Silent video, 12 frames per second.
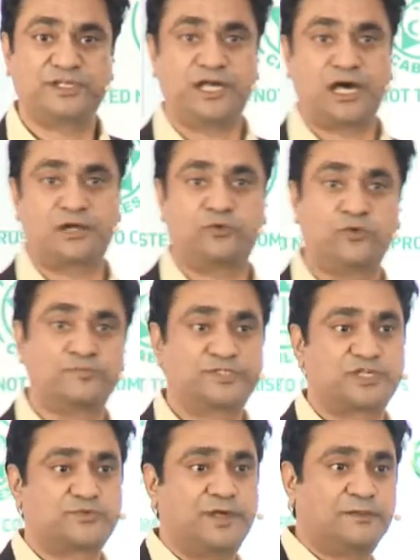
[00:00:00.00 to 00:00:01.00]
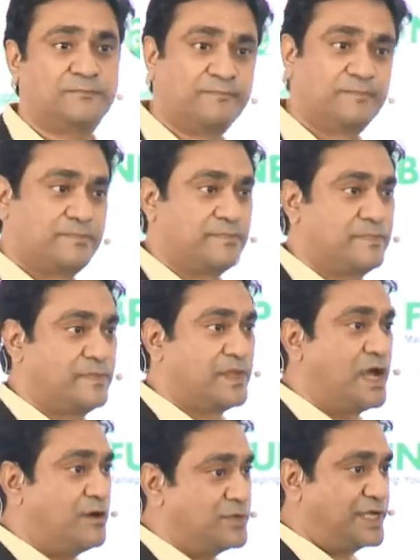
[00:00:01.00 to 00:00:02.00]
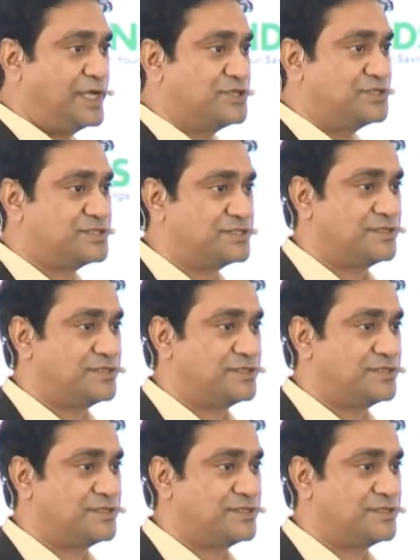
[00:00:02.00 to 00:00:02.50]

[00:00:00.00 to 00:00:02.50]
in our homes as well. Our kids,